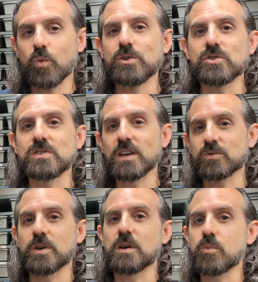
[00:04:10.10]
when your snake's
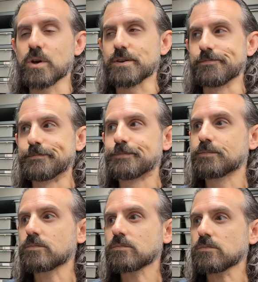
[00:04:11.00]
ready to breed?
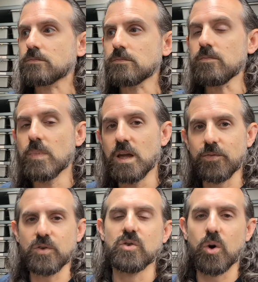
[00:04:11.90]

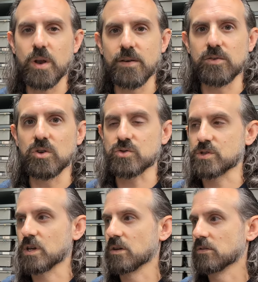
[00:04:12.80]
If you don't have an
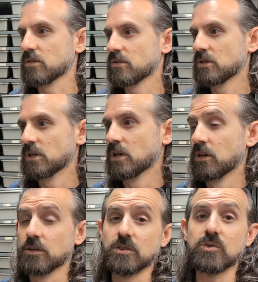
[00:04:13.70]
ultrasound,
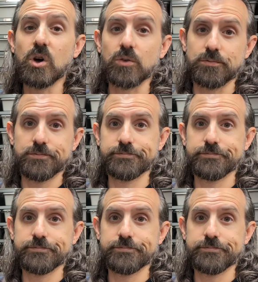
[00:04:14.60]
you don't.